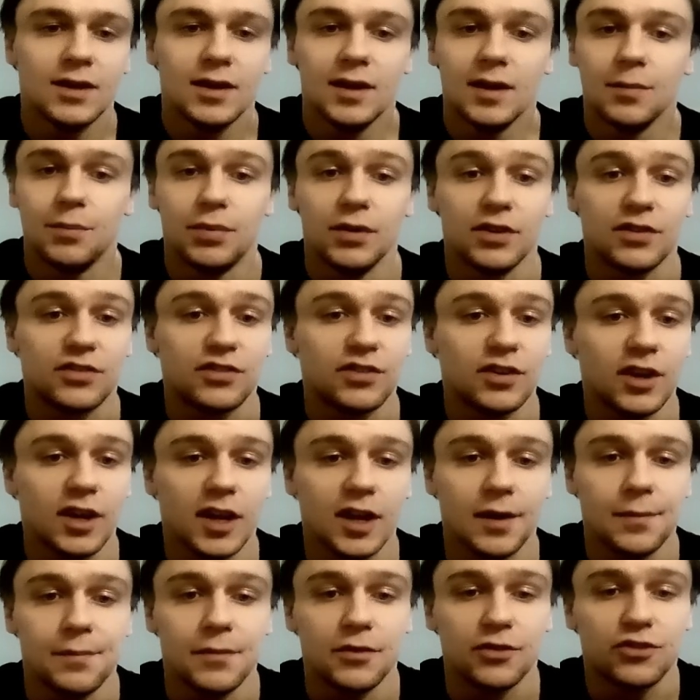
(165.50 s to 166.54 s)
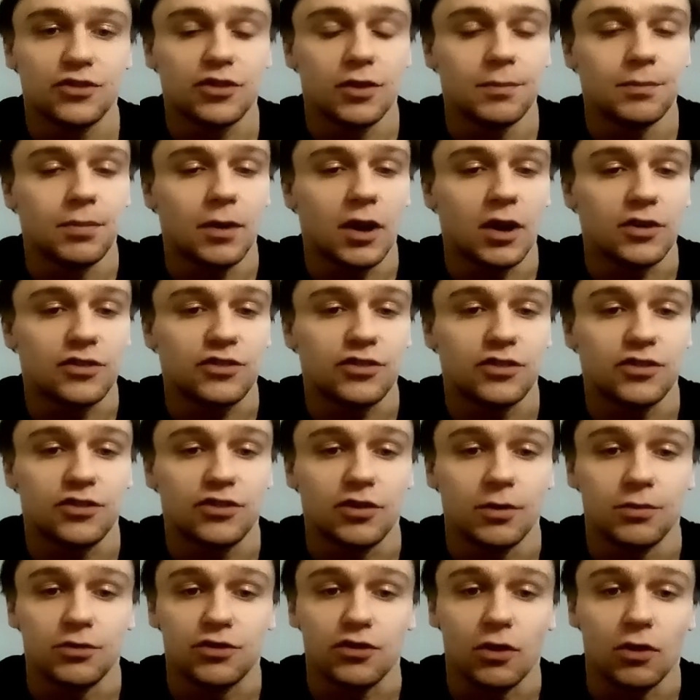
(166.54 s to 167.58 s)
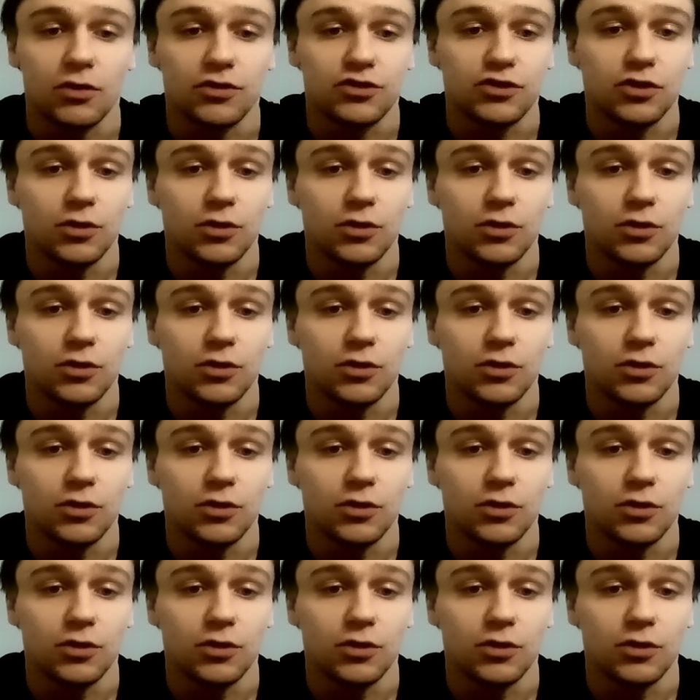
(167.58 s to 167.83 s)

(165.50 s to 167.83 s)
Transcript: But some songs